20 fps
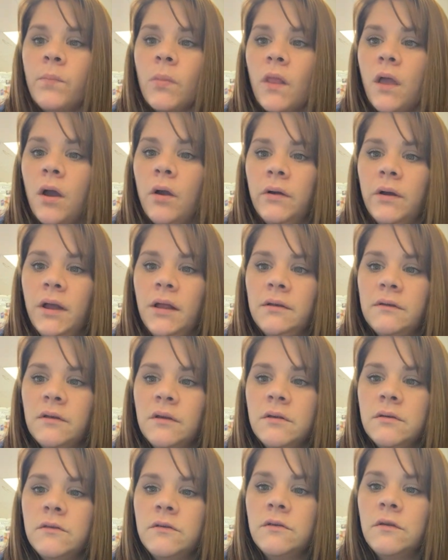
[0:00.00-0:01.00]
All right,
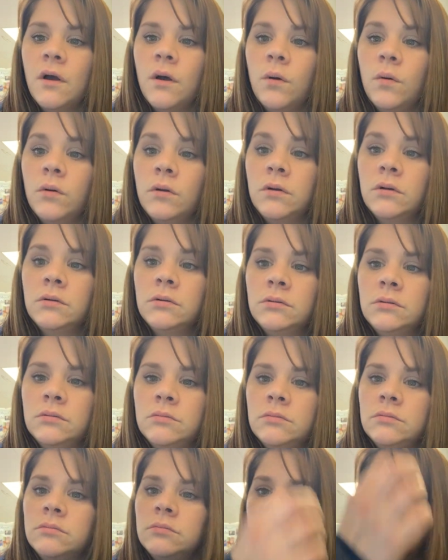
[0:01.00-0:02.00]
so
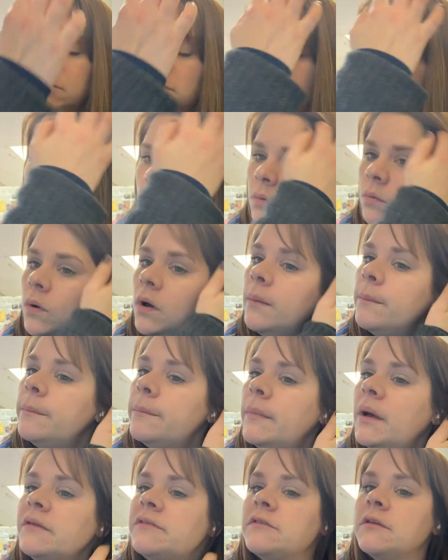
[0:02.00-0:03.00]
what
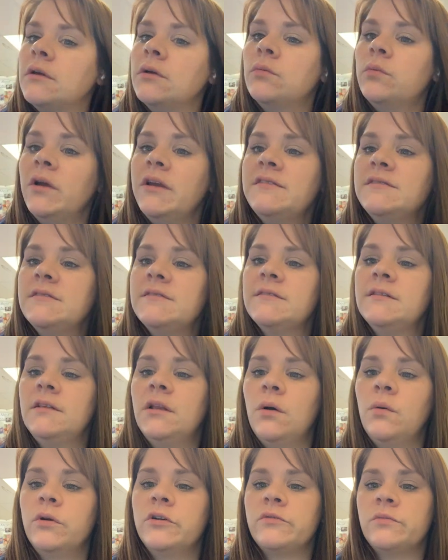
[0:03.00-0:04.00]
muscle raises and
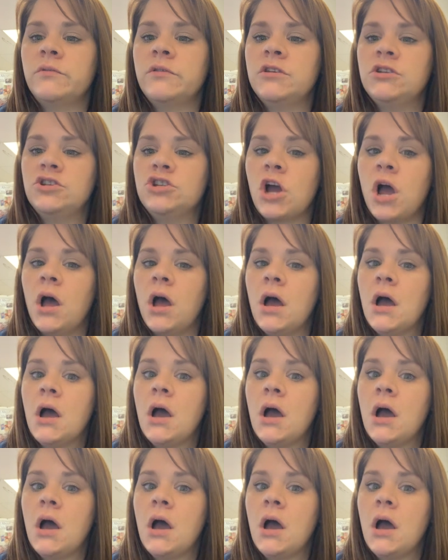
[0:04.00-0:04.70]
lowers with the jaw?